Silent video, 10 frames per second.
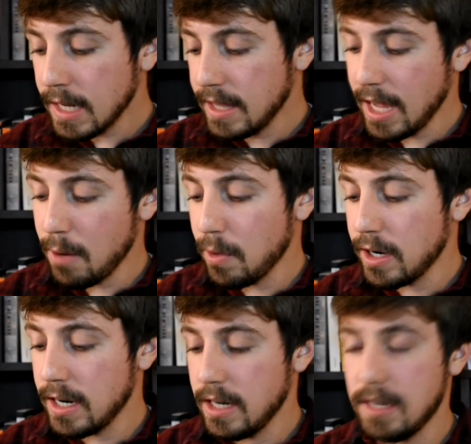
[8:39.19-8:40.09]
they
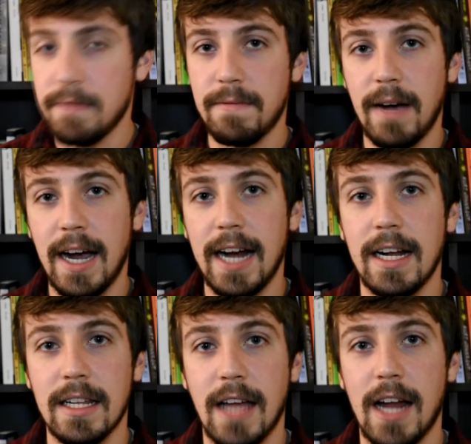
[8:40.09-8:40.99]
would define
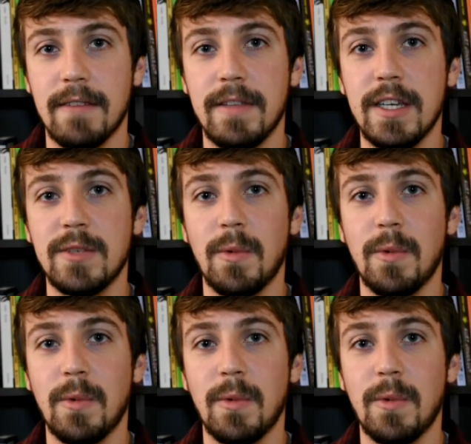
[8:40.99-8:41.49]
a lot of these